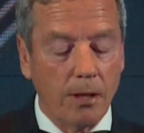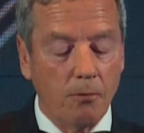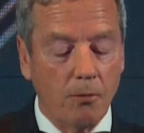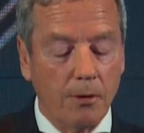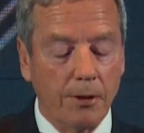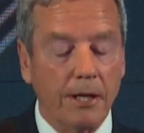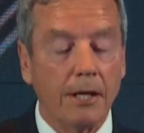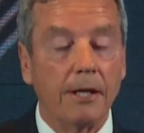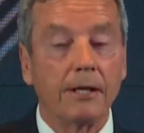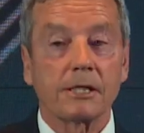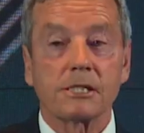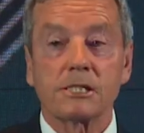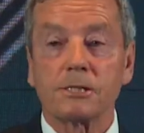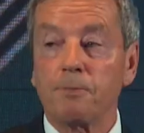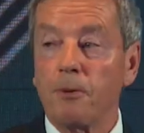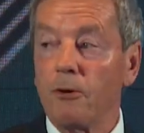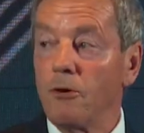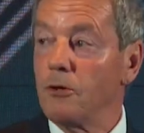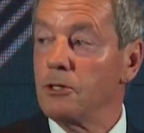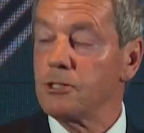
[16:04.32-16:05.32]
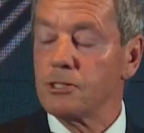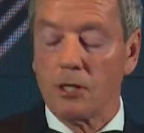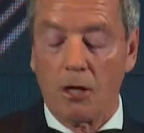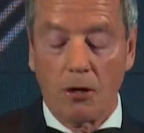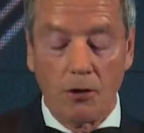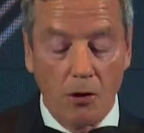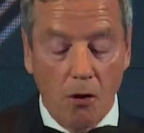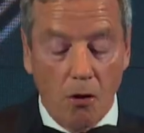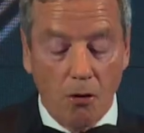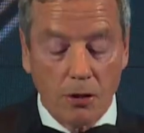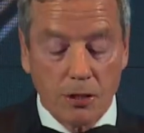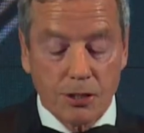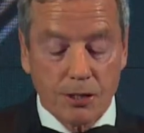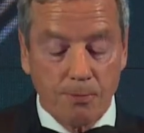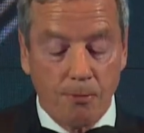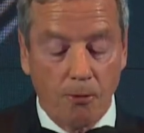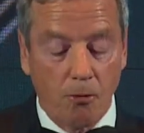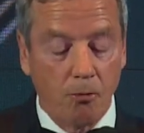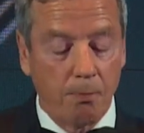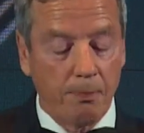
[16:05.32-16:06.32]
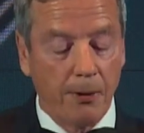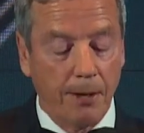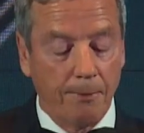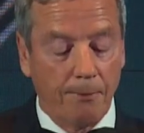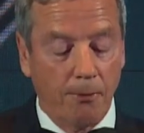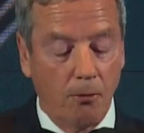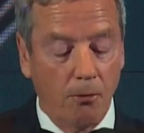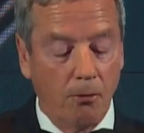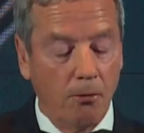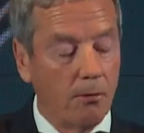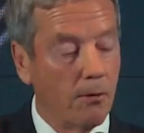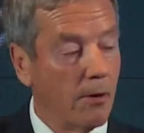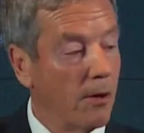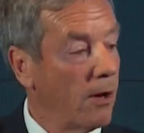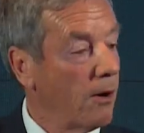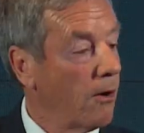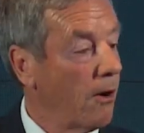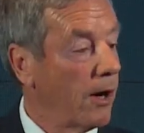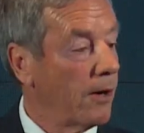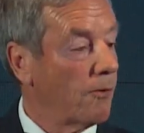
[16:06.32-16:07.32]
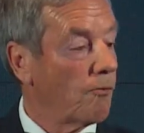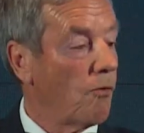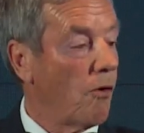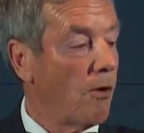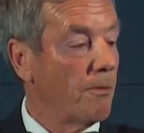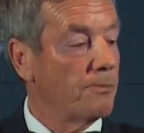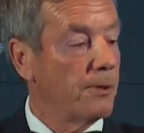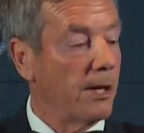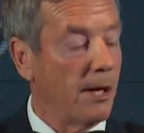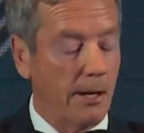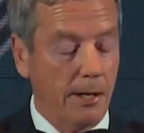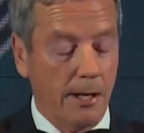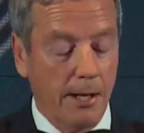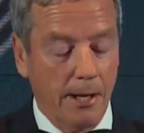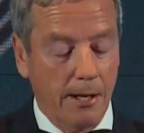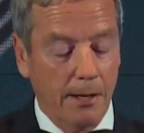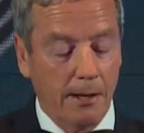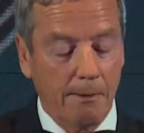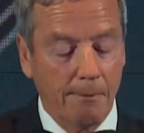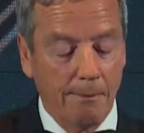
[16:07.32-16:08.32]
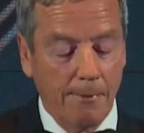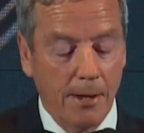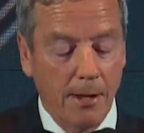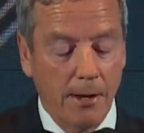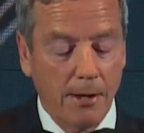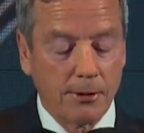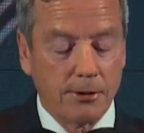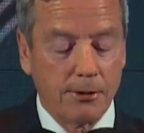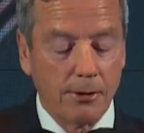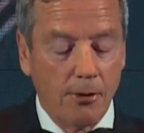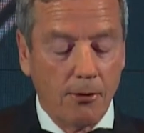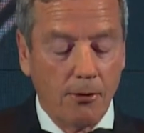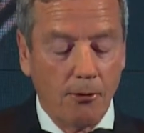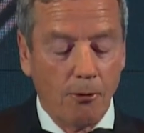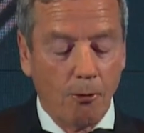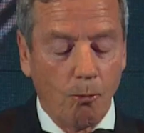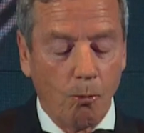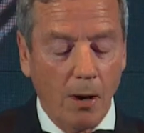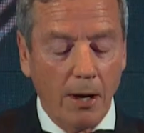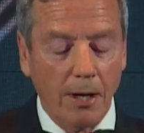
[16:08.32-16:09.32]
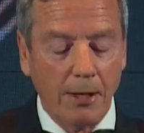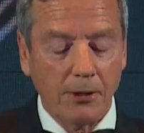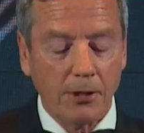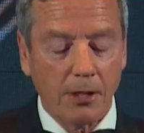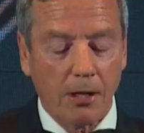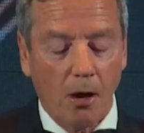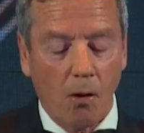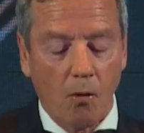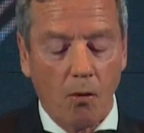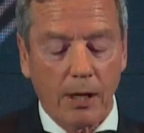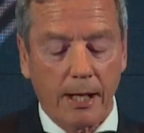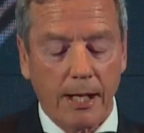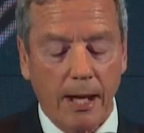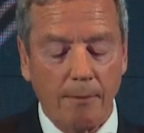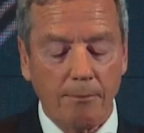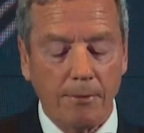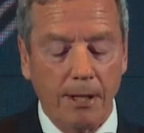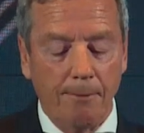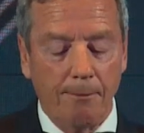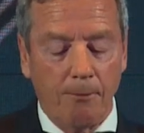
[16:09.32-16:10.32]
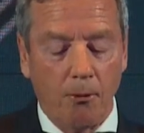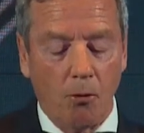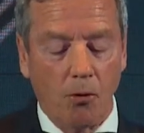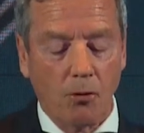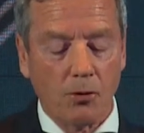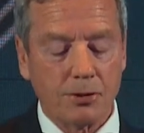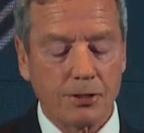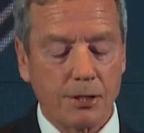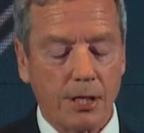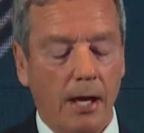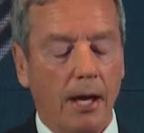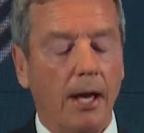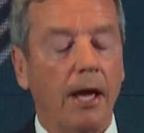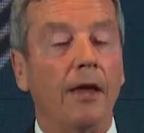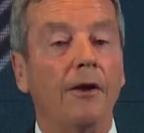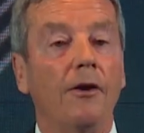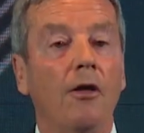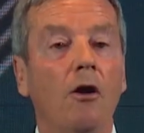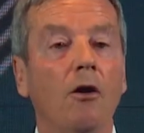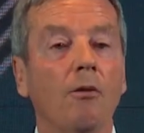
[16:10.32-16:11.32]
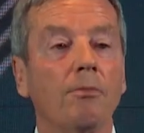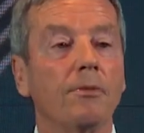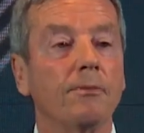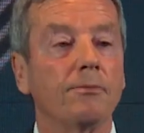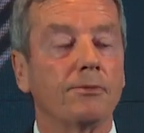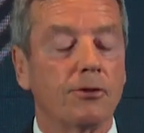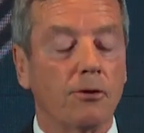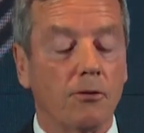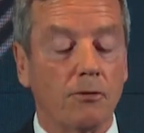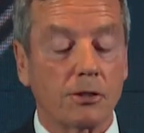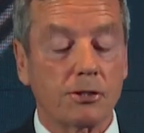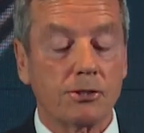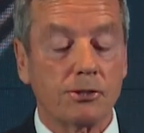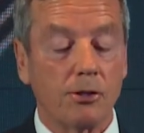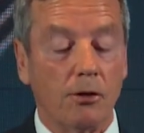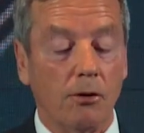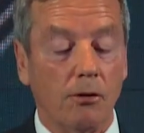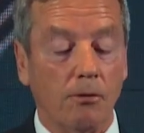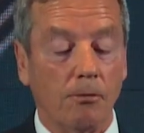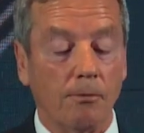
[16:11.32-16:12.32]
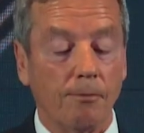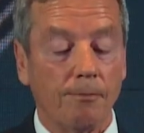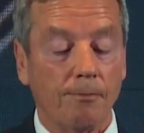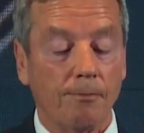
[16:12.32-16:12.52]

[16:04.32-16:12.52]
we need experienced, knowledgeable people like Rob down here who are willing to go on company boards and help them to excel.